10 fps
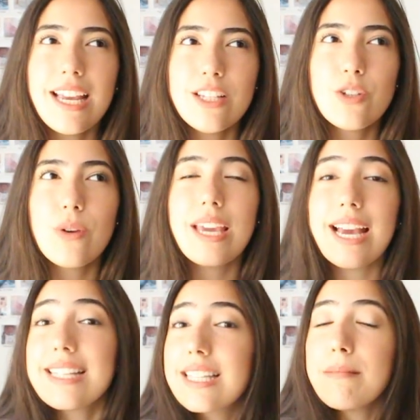so you
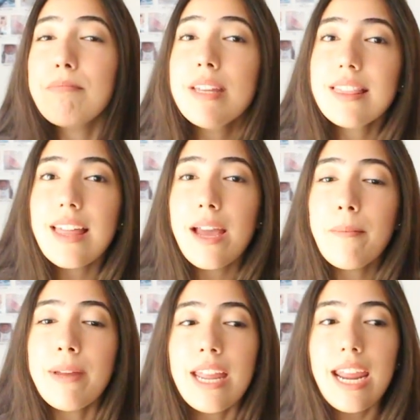guys can meet
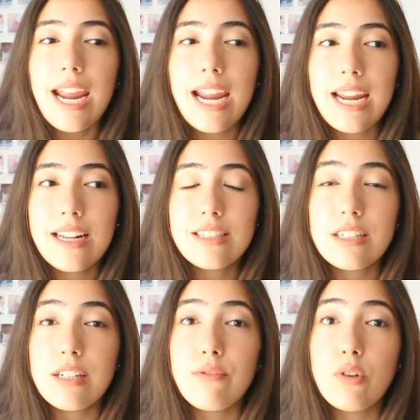them. And
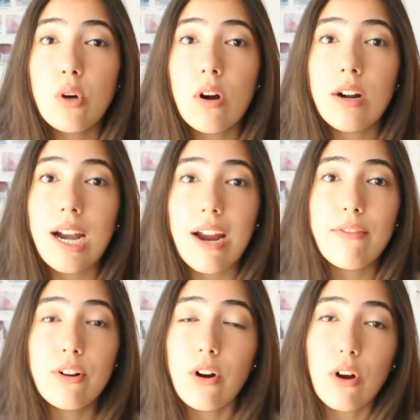if you are
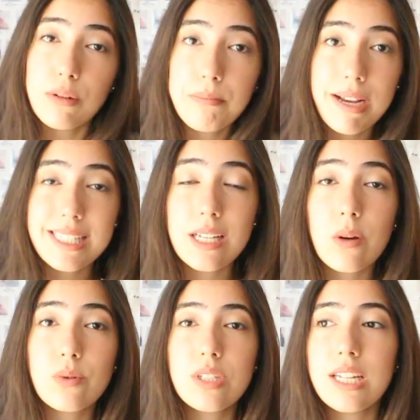ever on
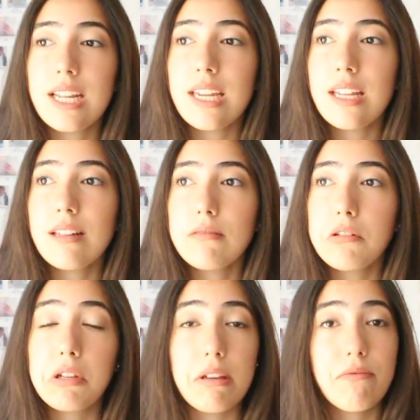Mexico City,
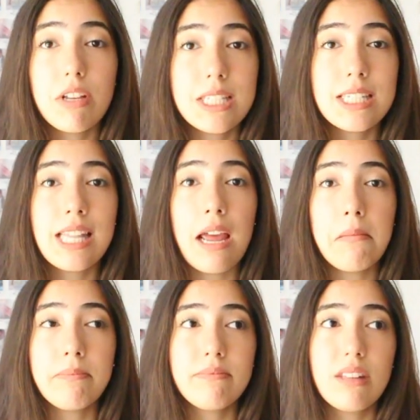you can visit
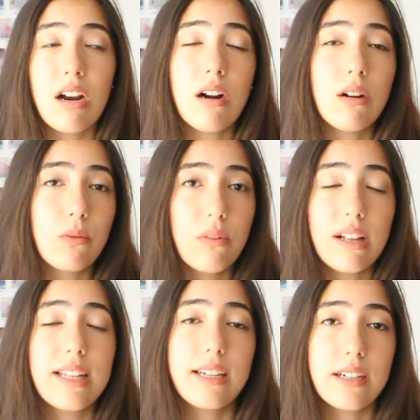them. They are
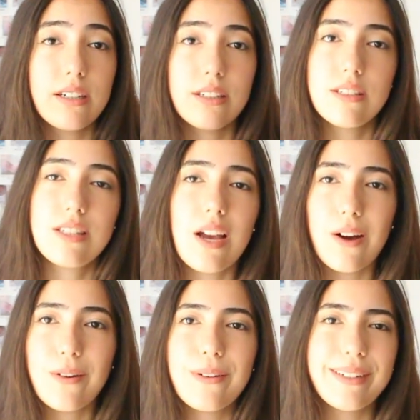really good.
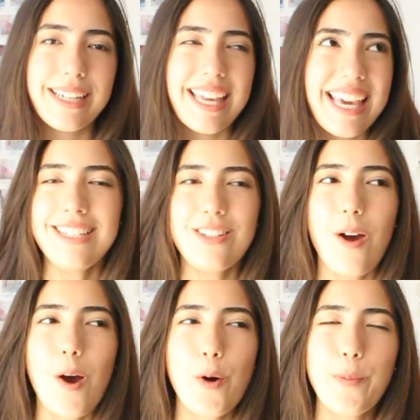So
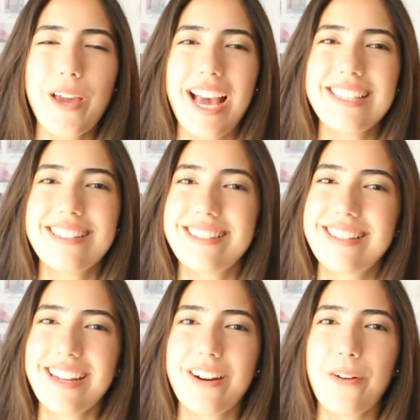I hope you guys
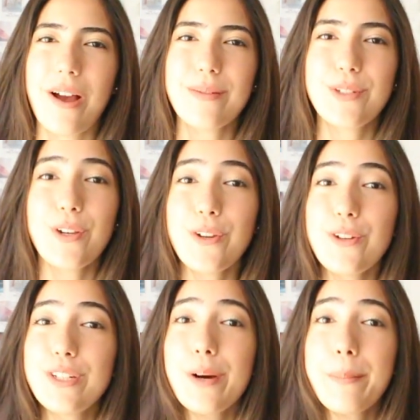stick around so
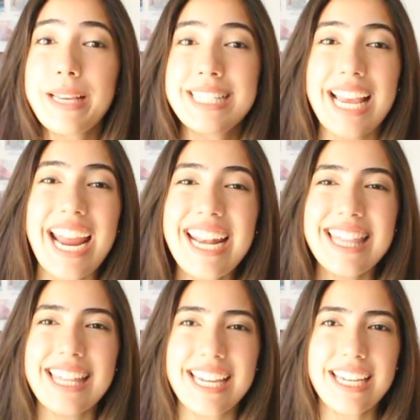you don't miss
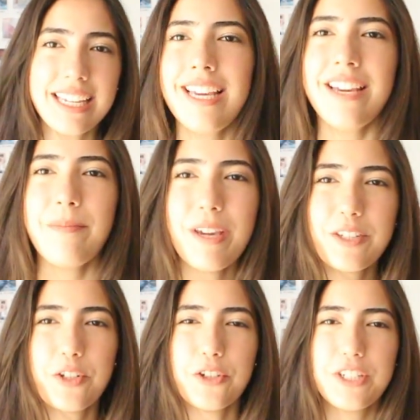anything. Make
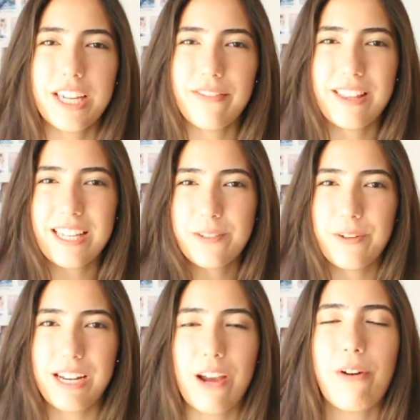sure to give this
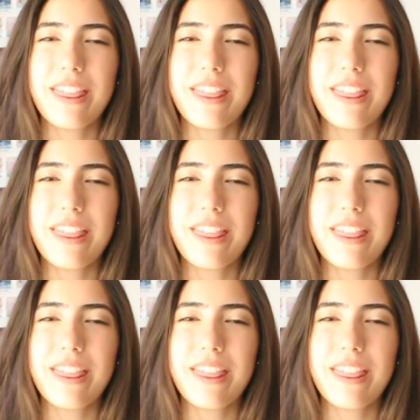video a